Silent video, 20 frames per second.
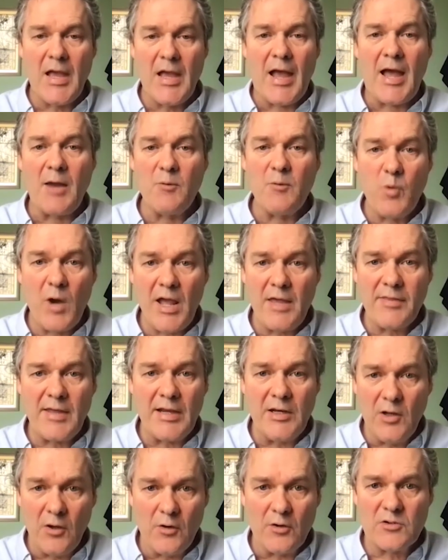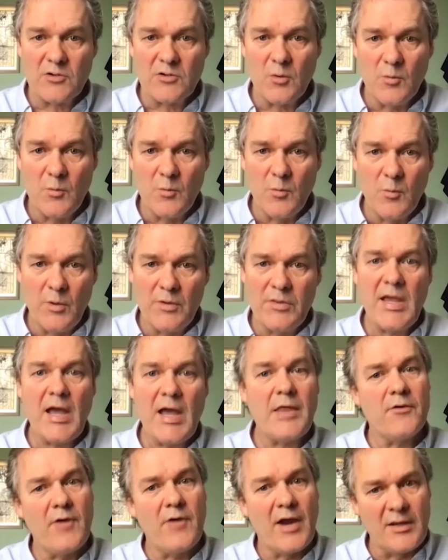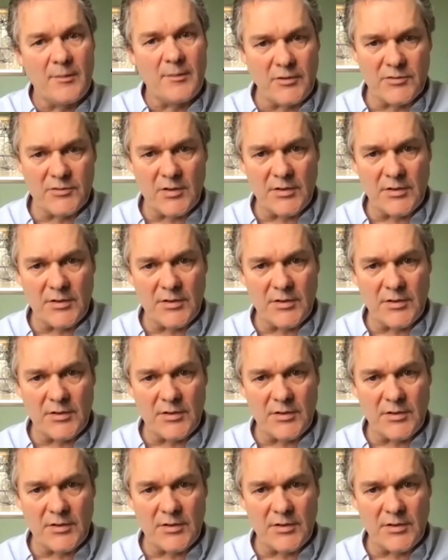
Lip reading: And where they looked were the other animals